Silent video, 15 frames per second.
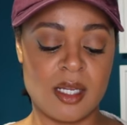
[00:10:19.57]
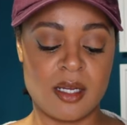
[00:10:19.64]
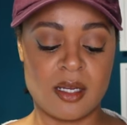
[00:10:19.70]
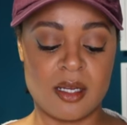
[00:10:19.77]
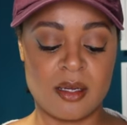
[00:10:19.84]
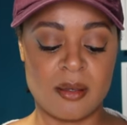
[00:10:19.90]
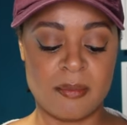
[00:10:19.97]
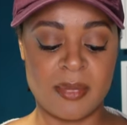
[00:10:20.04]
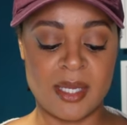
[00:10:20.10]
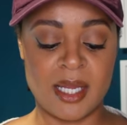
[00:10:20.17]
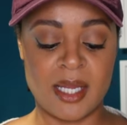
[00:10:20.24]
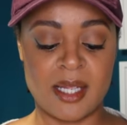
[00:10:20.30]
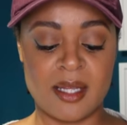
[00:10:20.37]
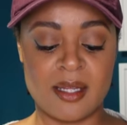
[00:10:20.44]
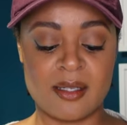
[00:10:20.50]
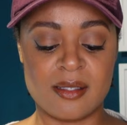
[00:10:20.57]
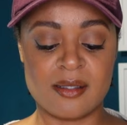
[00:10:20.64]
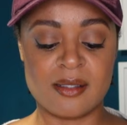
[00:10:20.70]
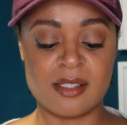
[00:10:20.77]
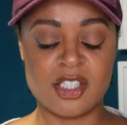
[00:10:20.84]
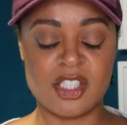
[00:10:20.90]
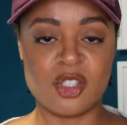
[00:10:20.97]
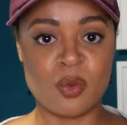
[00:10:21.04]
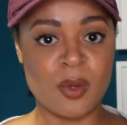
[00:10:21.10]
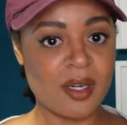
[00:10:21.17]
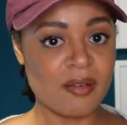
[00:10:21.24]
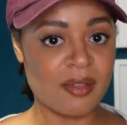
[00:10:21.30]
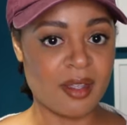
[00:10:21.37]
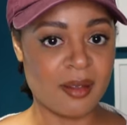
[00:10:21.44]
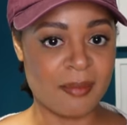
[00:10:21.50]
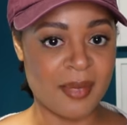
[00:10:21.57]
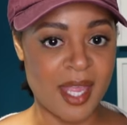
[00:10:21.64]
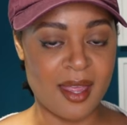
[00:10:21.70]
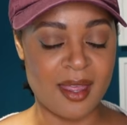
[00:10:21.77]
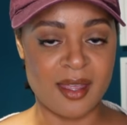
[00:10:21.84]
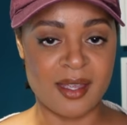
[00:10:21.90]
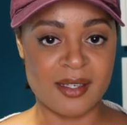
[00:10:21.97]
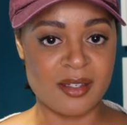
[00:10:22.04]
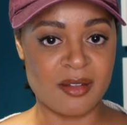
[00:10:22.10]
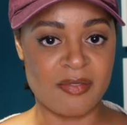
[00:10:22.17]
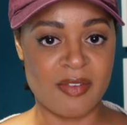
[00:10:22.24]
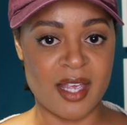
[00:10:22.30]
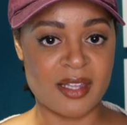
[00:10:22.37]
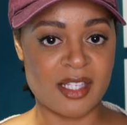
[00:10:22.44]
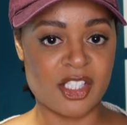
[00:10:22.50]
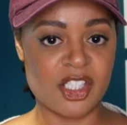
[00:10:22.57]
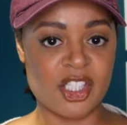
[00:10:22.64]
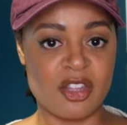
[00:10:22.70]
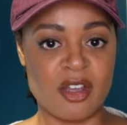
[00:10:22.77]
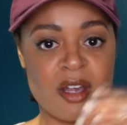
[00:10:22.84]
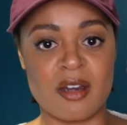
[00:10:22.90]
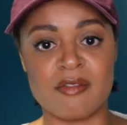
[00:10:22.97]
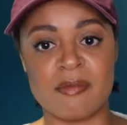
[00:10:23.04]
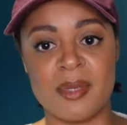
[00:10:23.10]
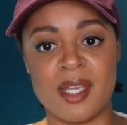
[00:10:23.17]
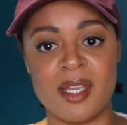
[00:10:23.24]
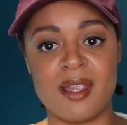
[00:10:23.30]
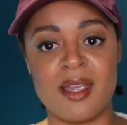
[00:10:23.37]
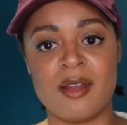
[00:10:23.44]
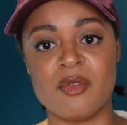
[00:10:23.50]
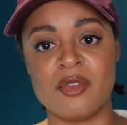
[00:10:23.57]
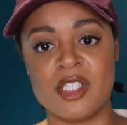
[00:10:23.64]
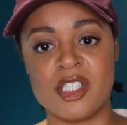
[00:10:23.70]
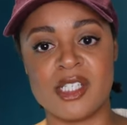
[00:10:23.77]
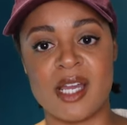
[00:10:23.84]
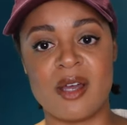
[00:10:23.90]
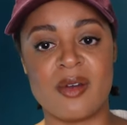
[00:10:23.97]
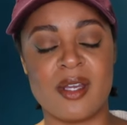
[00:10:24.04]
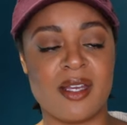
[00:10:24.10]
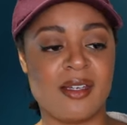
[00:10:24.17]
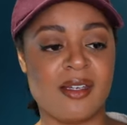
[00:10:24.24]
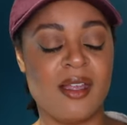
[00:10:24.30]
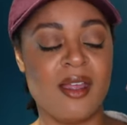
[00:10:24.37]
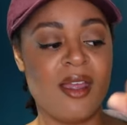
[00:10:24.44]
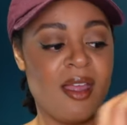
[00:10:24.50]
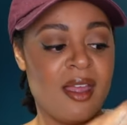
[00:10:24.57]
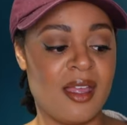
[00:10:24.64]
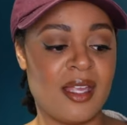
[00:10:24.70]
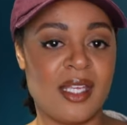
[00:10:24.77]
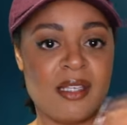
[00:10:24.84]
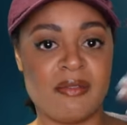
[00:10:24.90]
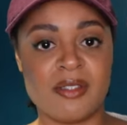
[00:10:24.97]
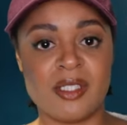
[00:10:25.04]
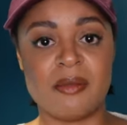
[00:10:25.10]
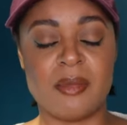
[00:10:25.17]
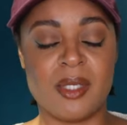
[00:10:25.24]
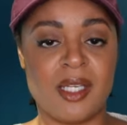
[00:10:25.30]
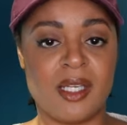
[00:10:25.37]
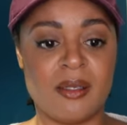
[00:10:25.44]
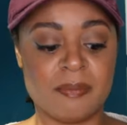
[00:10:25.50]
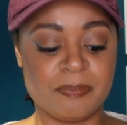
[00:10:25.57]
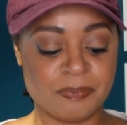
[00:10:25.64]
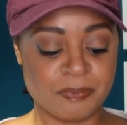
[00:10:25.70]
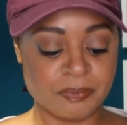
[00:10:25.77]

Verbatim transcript: And she's one of them, and the fact that she thought of me and reached out and gifted me